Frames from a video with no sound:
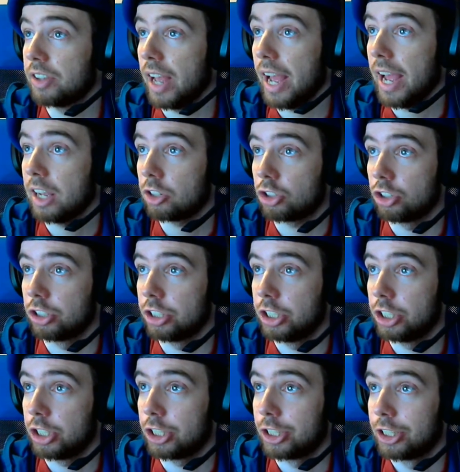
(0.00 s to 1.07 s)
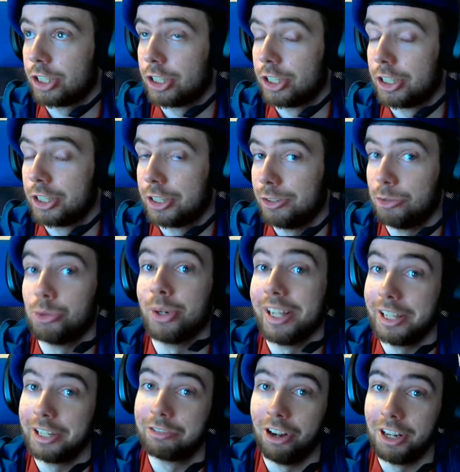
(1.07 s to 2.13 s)
actually really
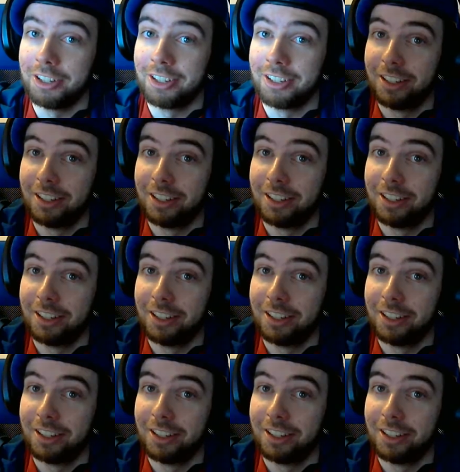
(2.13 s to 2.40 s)
fun.